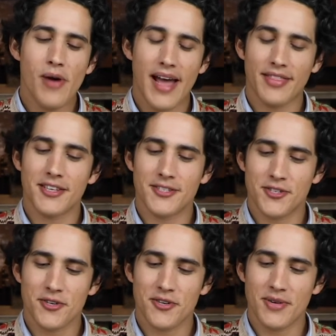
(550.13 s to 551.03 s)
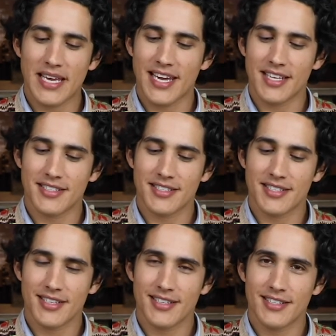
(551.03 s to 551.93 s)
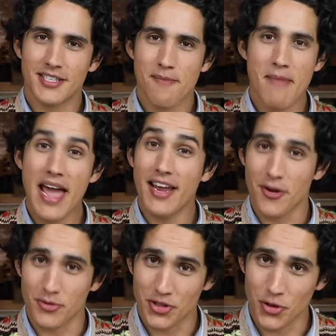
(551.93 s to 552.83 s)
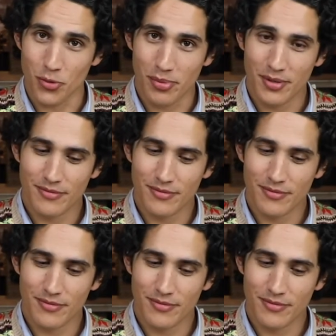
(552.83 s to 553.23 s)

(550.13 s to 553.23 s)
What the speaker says: at the zoo eats tomato soup?